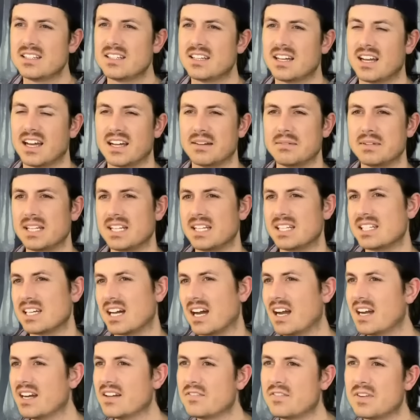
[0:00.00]
I mean, he
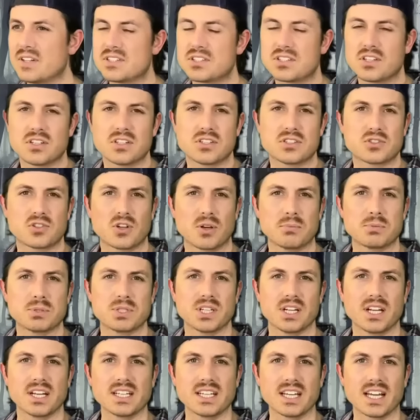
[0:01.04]
kind of fits the description,
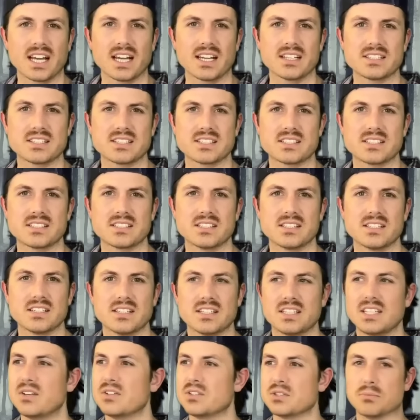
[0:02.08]
I guess.
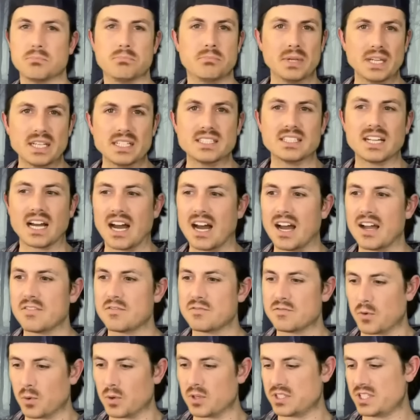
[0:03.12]
You know, he's a big guy,
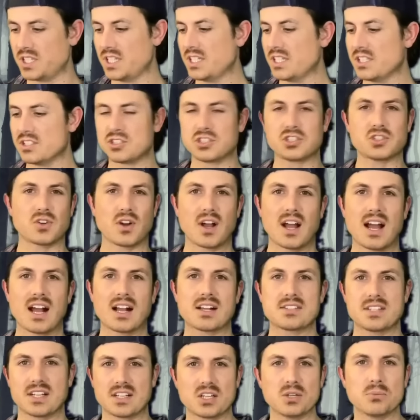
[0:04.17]
14 inch
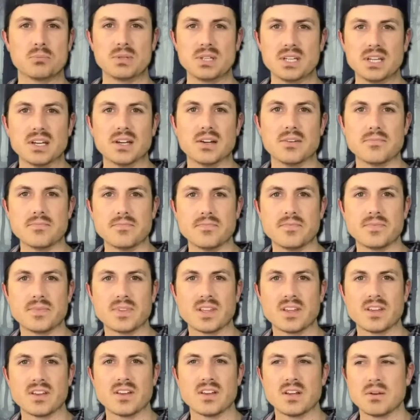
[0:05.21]
tracks. That could be him
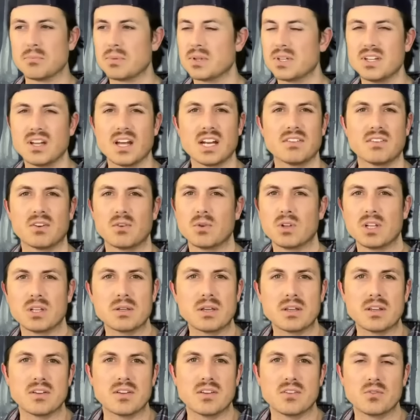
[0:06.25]
but none of it
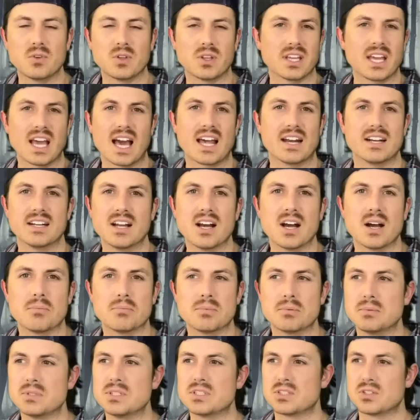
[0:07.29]
really, really added up.
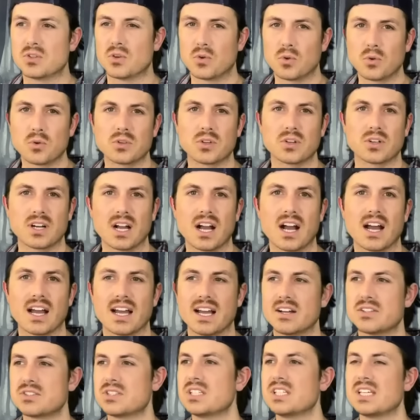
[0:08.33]
I mean, he's an older guy.
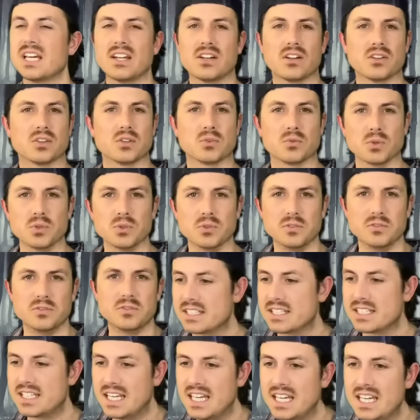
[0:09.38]
How's he getting on the roof?
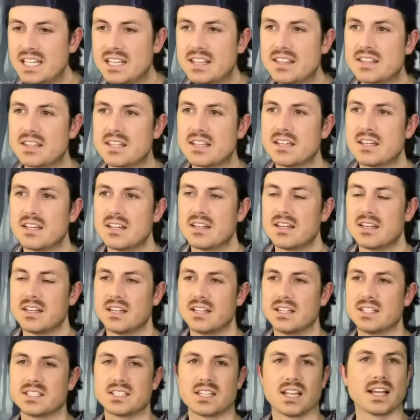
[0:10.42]
Keith
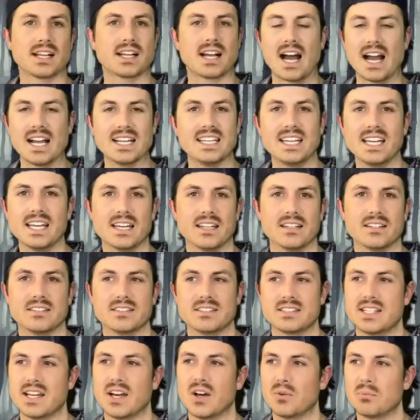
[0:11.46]
is like, I can't
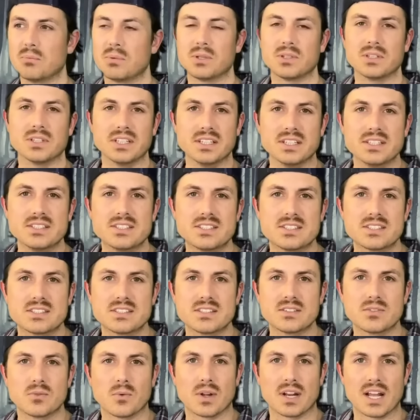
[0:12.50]
tell police
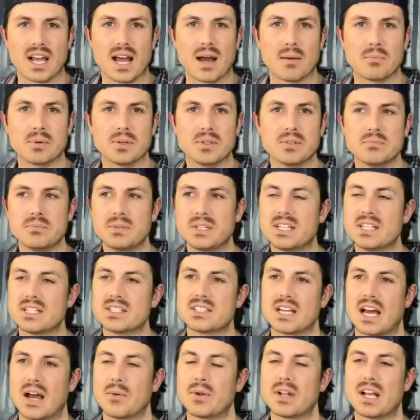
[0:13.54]
what happened because
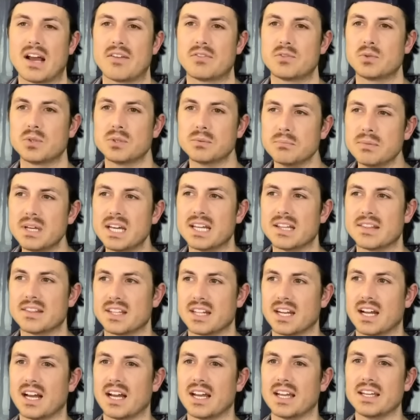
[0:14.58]
I would have to admit that
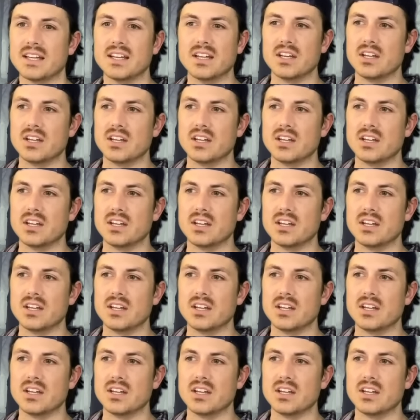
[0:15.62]
I